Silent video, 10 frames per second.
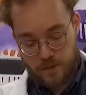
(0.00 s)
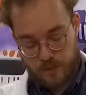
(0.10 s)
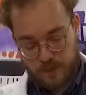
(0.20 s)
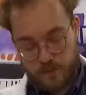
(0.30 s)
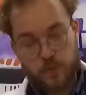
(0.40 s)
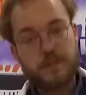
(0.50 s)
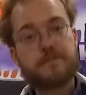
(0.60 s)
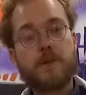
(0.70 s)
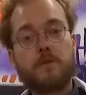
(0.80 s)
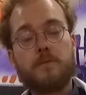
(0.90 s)
but we
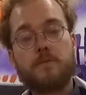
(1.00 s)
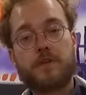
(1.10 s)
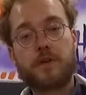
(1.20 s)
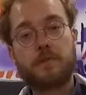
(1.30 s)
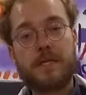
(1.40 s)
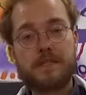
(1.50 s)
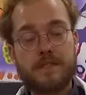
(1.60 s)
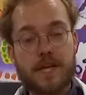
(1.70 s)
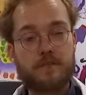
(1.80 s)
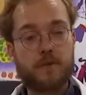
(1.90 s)
recommend
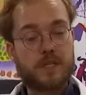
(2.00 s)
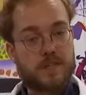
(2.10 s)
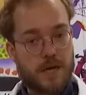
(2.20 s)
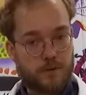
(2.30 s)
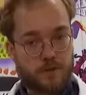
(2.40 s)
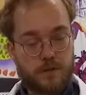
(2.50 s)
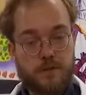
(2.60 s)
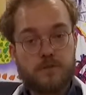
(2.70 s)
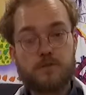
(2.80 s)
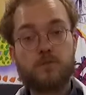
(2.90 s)
narrowing down
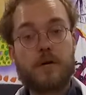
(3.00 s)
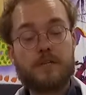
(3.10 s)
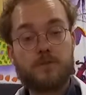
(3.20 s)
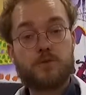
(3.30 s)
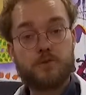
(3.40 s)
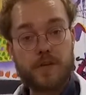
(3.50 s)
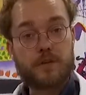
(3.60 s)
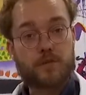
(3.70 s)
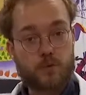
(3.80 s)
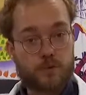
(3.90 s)
to 1 to 3
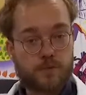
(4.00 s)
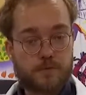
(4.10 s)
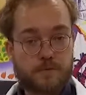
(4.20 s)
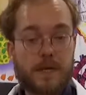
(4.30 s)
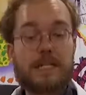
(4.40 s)
groups,